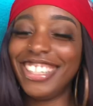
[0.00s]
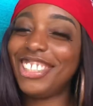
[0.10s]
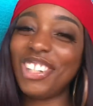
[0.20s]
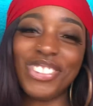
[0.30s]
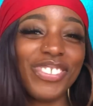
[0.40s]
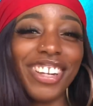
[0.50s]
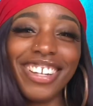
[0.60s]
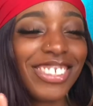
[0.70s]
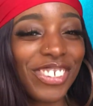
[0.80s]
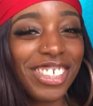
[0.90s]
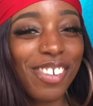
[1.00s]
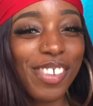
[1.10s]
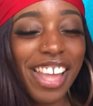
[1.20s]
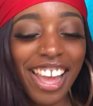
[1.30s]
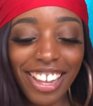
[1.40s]
don't do it. Story
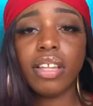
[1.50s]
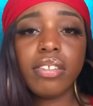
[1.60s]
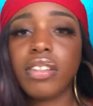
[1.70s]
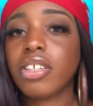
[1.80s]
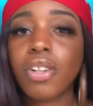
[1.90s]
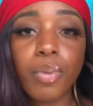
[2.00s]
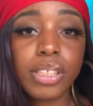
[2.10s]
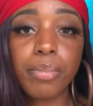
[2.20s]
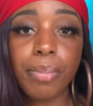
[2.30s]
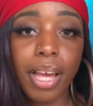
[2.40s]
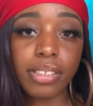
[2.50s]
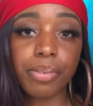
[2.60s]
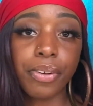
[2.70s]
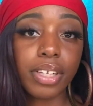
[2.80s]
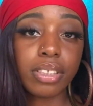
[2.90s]
time of that. There's no reason to be
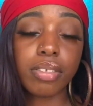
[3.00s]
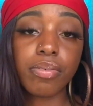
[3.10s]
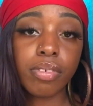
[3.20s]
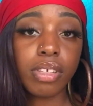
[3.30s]
passive aggressive